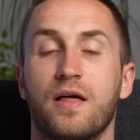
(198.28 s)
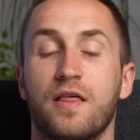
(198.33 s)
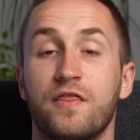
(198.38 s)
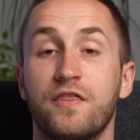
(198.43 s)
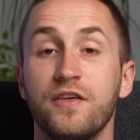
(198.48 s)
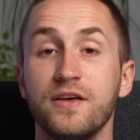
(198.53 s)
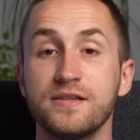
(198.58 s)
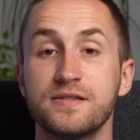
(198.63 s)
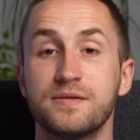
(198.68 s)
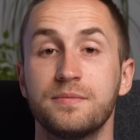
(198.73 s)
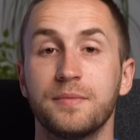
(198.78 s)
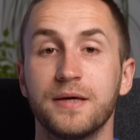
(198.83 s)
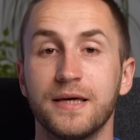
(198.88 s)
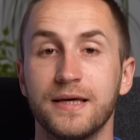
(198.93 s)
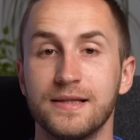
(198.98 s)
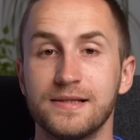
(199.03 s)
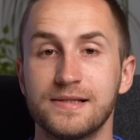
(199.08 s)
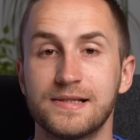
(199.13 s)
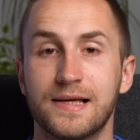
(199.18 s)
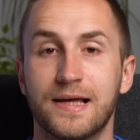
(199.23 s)
This
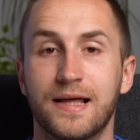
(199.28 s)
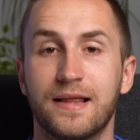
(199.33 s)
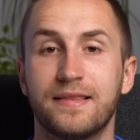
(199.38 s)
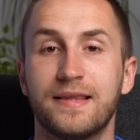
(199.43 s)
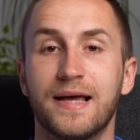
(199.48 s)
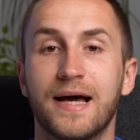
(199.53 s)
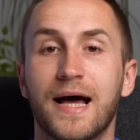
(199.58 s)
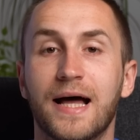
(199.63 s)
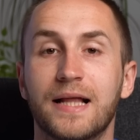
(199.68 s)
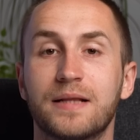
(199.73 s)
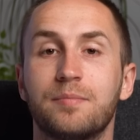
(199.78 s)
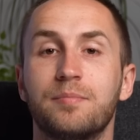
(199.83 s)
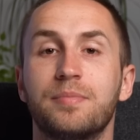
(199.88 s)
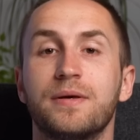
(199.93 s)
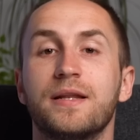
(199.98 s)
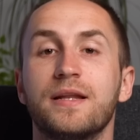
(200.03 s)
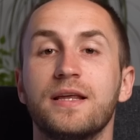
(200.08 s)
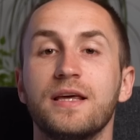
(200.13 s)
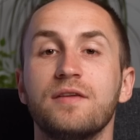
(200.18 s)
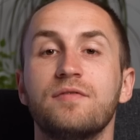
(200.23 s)
means that
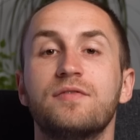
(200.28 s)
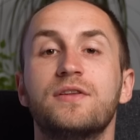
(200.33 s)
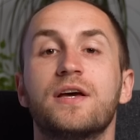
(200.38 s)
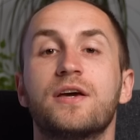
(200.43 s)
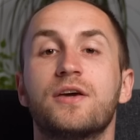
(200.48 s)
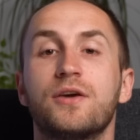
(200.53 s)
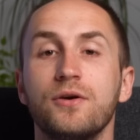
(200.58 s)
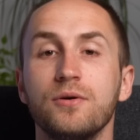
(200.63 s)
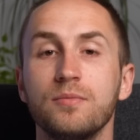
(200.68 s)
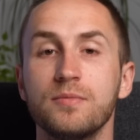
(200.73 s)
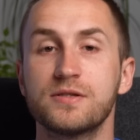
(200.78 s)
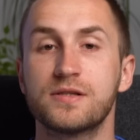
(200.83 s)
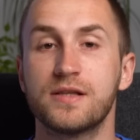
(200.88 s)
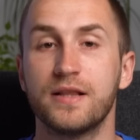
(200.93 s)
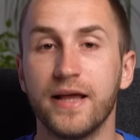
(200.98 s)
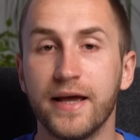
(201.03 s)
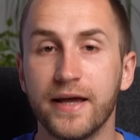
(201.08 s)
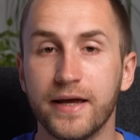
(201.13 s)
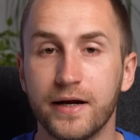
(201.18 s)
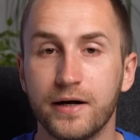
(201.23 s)
beneath the humus
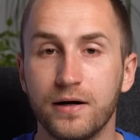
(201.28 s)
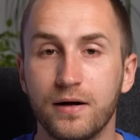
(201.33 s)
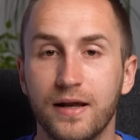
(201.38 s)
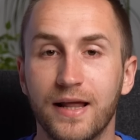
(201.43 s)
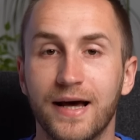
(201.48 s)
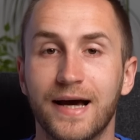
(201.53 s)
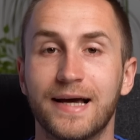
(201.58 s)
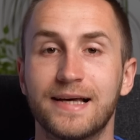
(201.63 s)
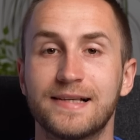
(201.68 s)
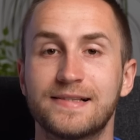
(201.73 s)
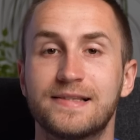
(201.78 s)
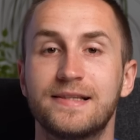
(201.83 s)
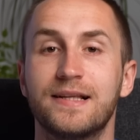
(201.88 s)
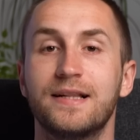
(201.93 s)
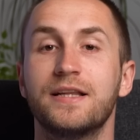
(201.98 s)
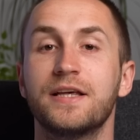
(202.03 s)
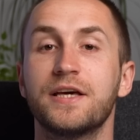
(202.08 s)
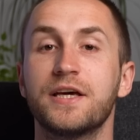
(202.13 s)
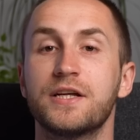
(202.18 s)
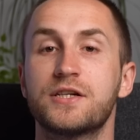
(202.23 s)
layer lies the
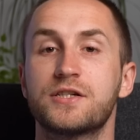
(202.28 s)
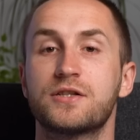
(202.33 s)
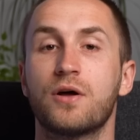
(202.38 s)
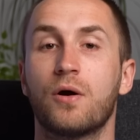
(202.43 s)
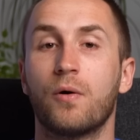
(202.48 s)
leached